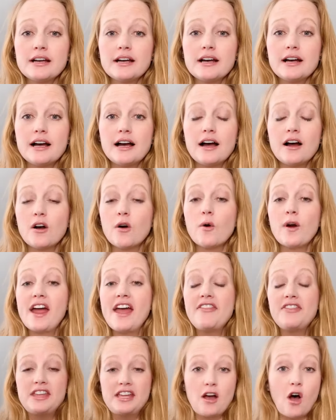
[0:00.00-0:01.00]
uh, or
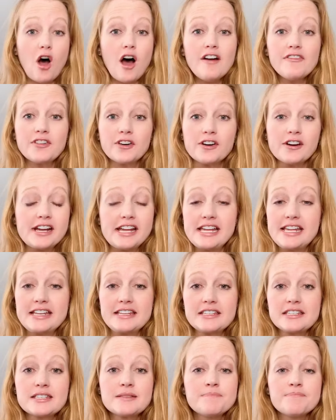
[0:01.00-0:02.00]
and the offer
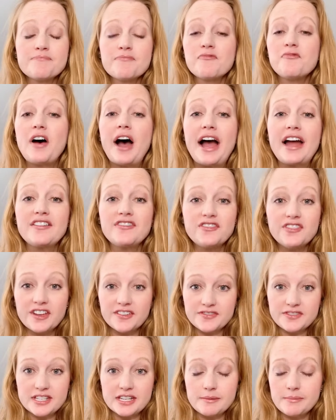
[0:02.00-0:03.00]
is
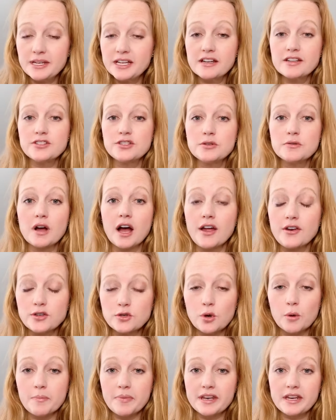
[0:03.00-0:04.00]
550 because you got
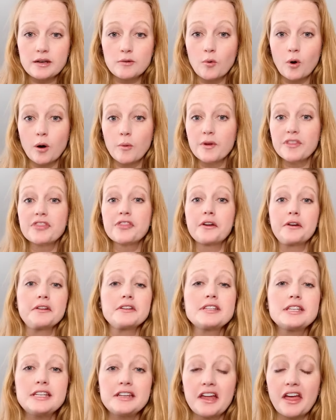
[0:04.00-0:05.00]
into a bidding war with
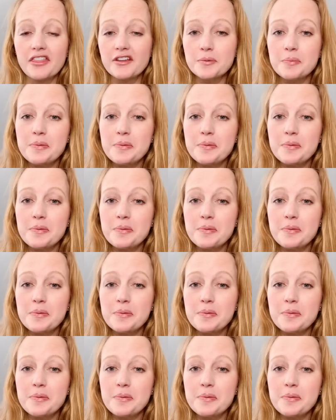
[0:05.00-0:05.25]
13 other